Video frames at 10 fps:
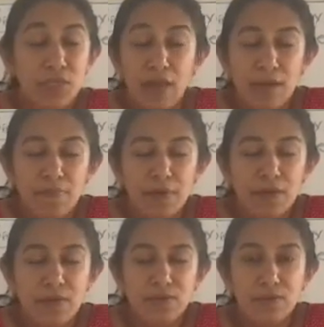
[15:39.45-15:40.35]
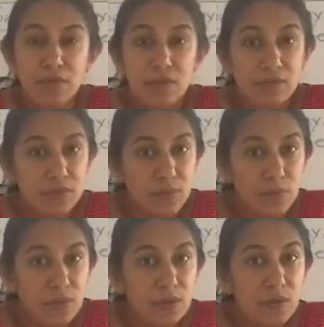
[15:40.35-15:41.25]
had produced
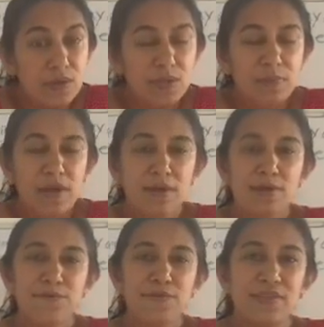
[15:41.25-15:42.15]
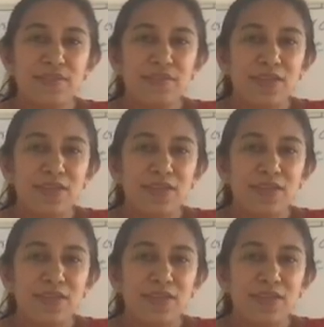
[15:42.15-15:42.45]
7 autobiographies.